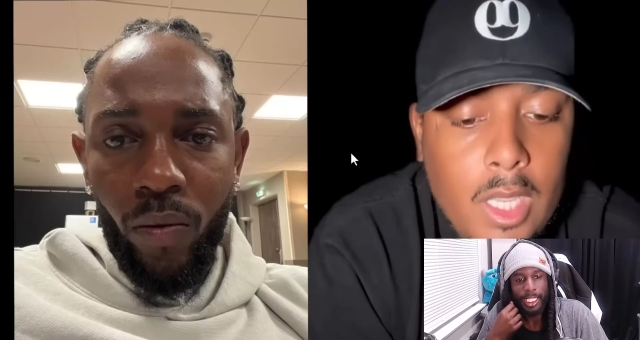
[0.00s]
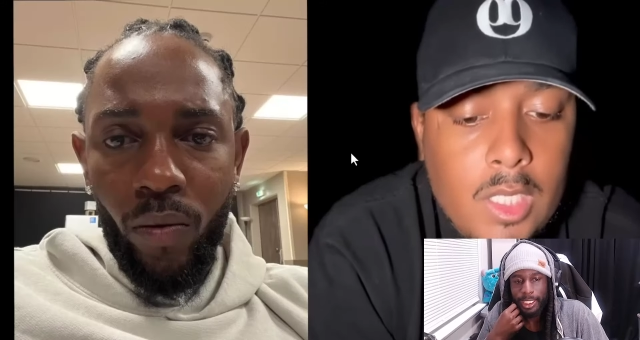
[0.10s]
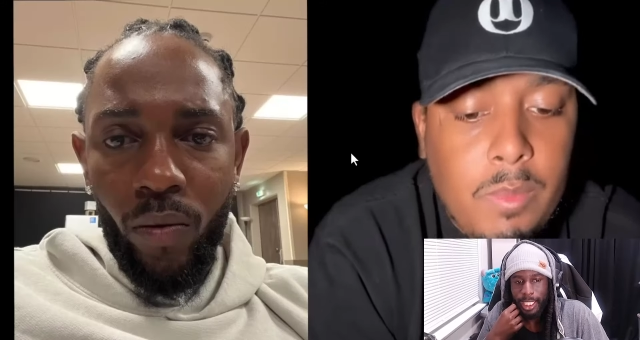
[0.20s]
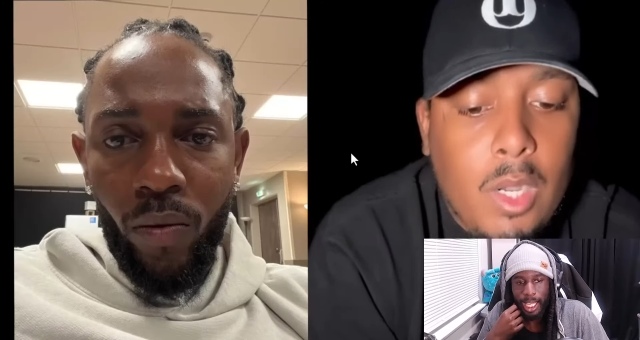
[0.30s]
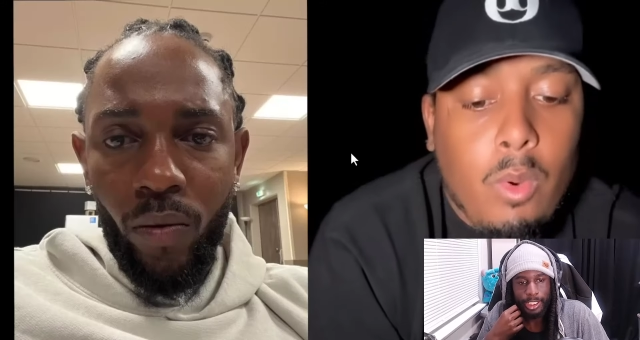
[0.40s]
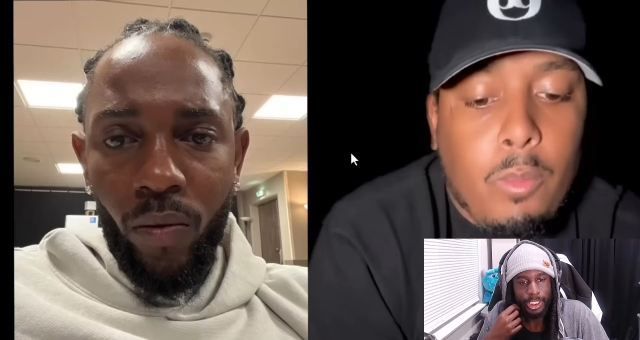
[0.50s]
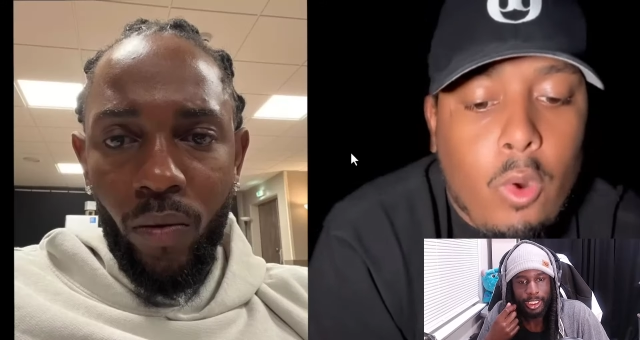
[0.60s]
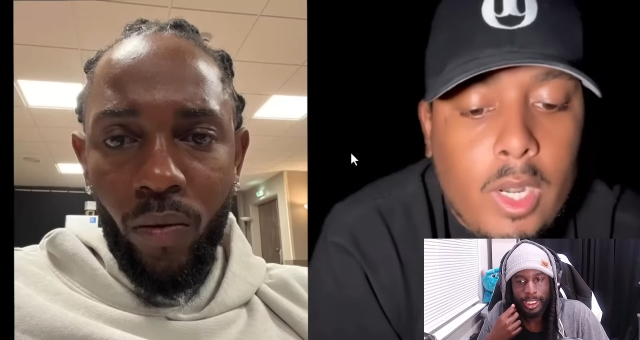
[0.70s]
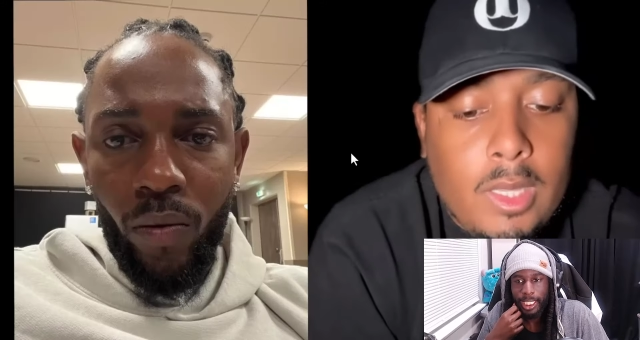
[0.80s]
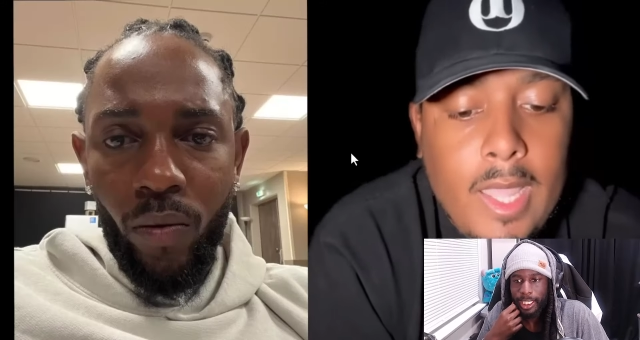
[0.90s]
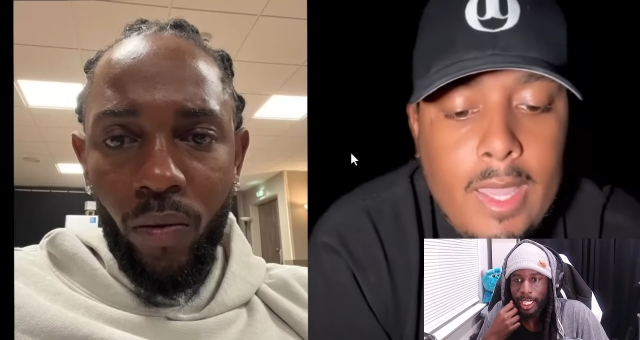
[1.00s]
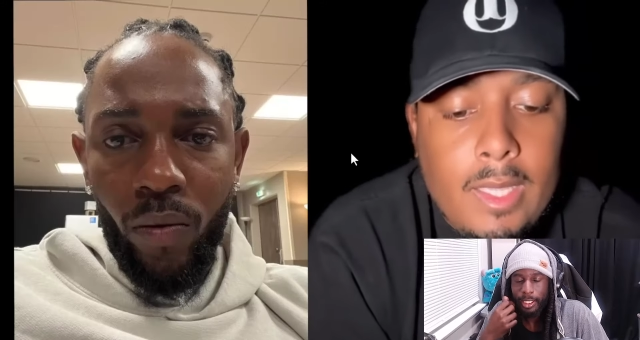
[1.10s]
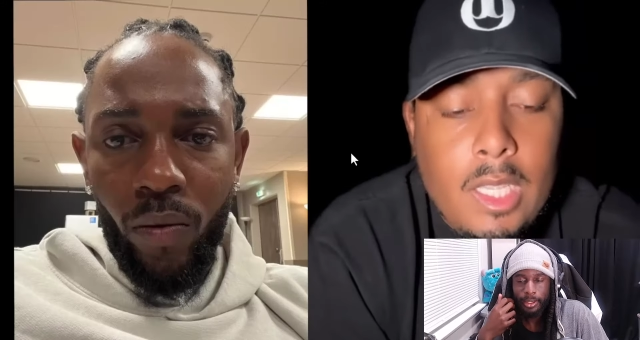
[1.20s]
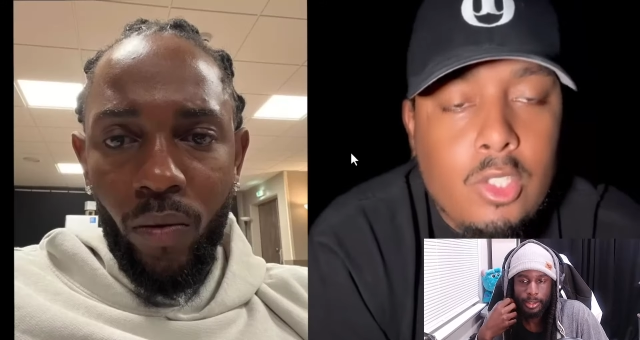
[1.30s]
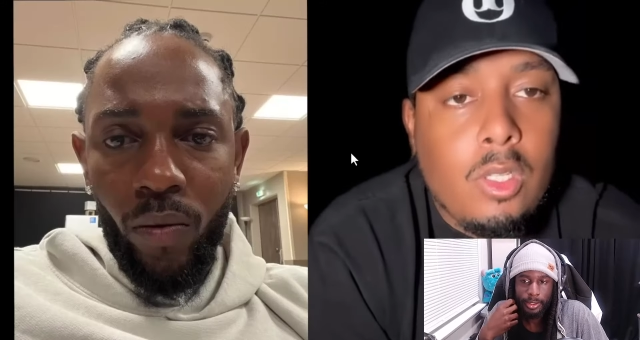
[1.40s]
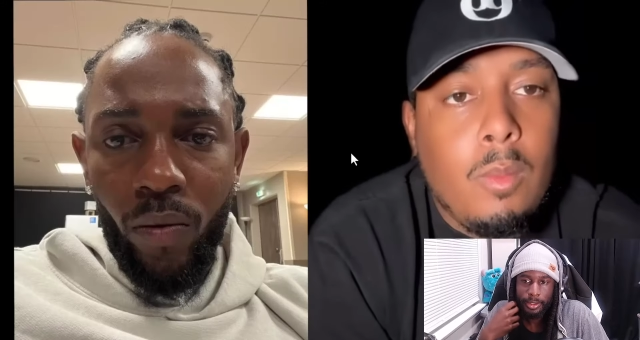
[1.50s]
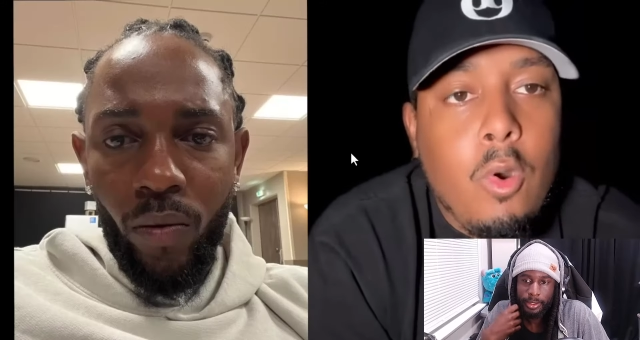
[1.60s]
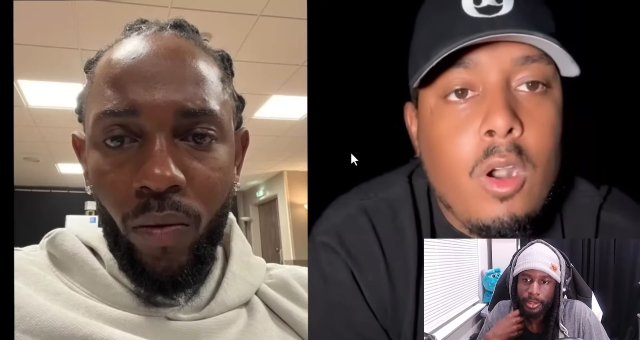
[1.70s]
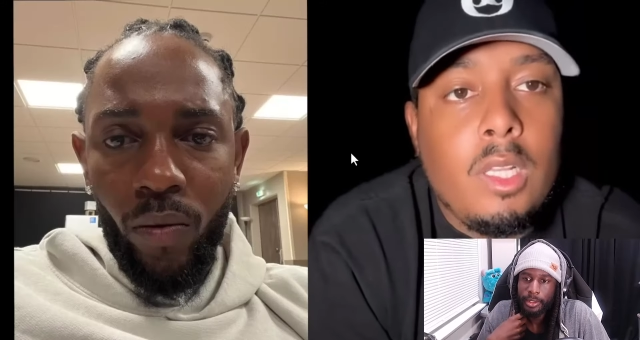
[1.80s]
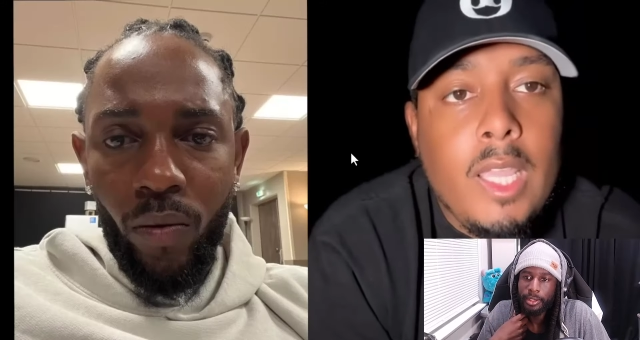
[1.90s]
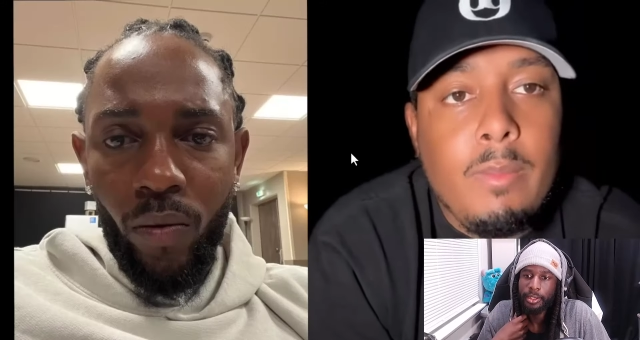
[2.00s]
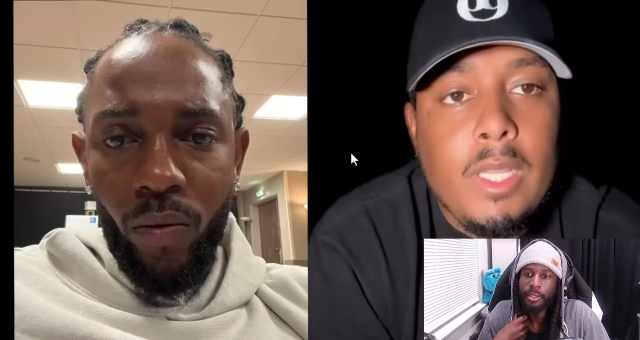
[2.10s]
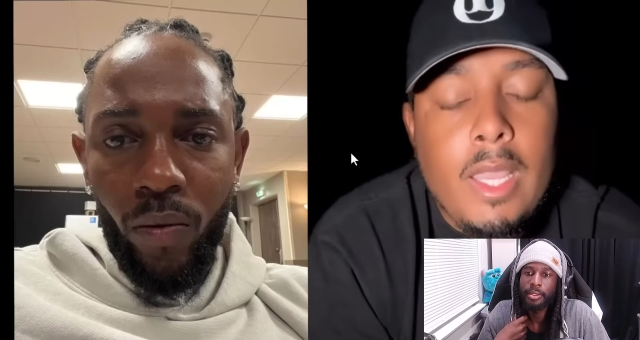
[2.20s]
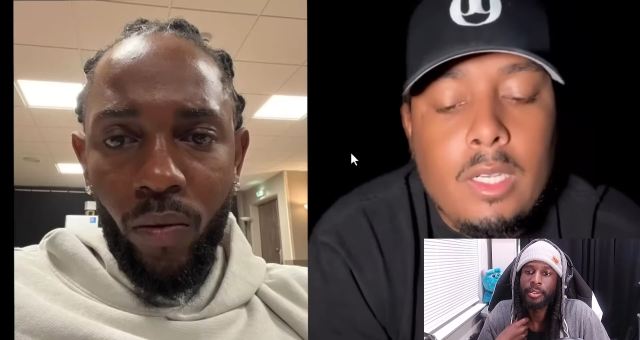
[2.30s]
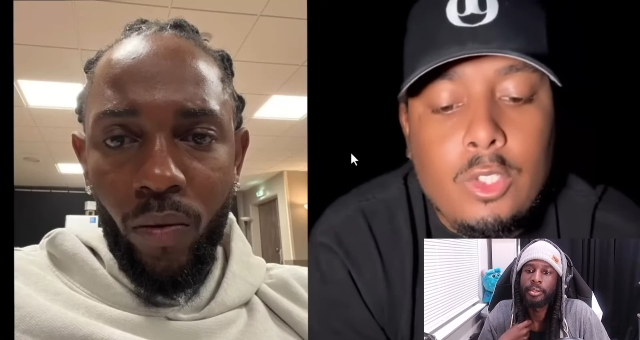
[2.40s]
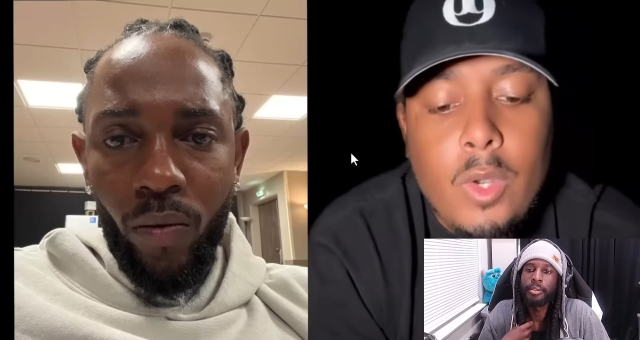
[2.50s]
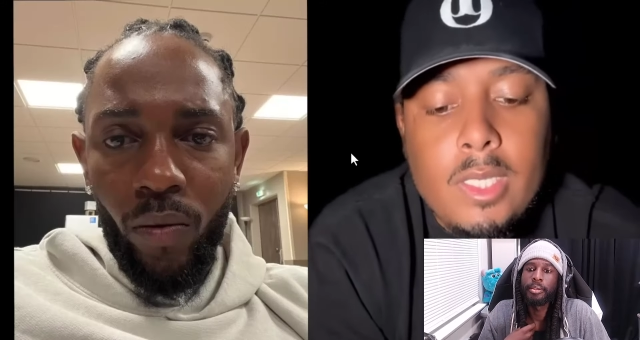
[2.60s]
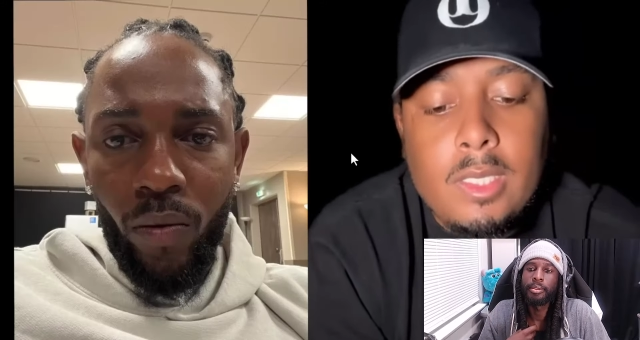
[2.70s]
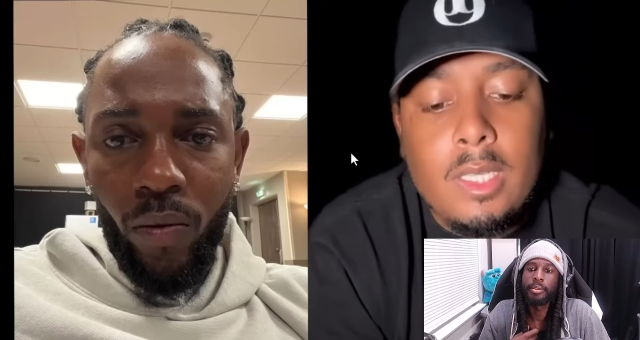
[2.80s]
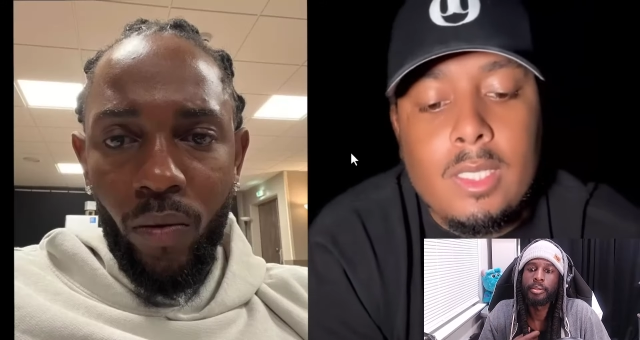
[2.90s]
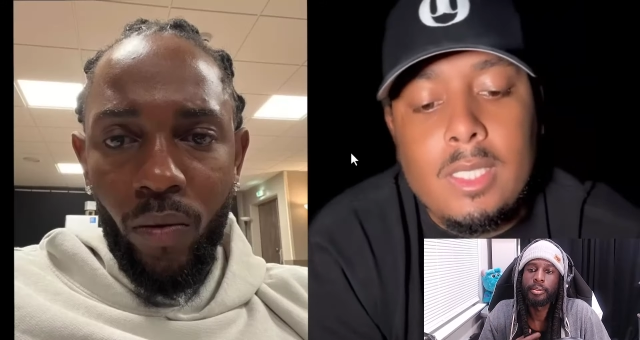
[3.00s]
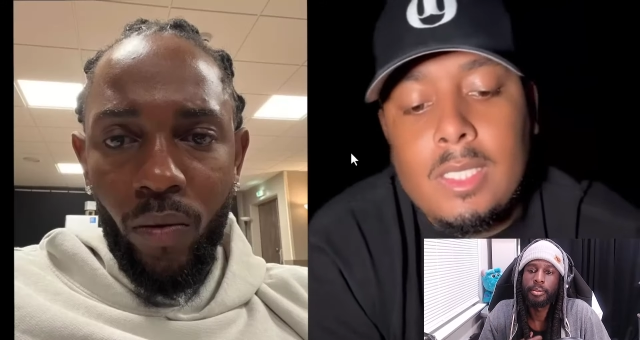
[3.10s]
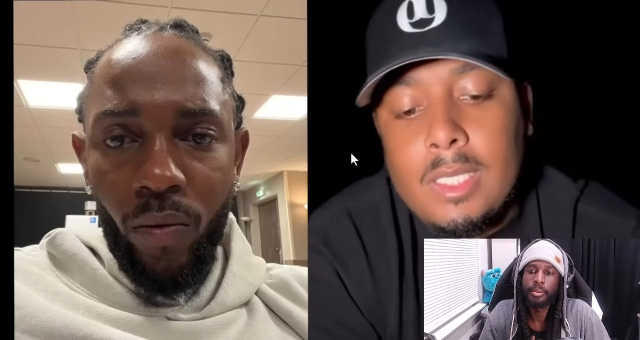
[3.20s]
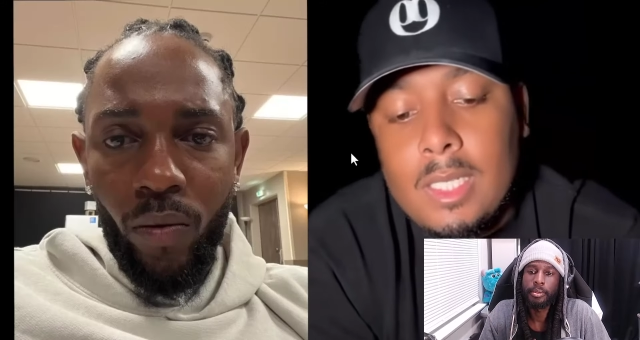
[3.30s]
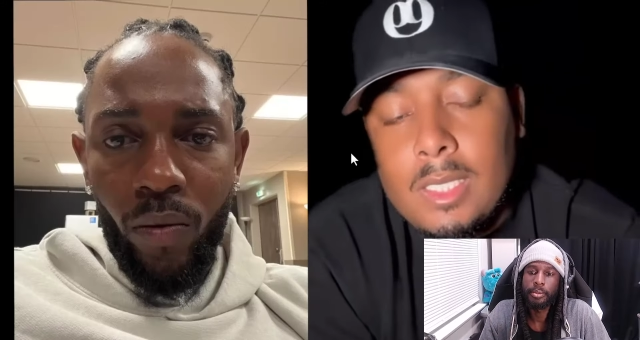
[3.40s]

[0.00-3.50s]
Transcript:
Speaker 1: it. It's I being reported that. that Kendrick Lamar claiming that Drake sent the cease and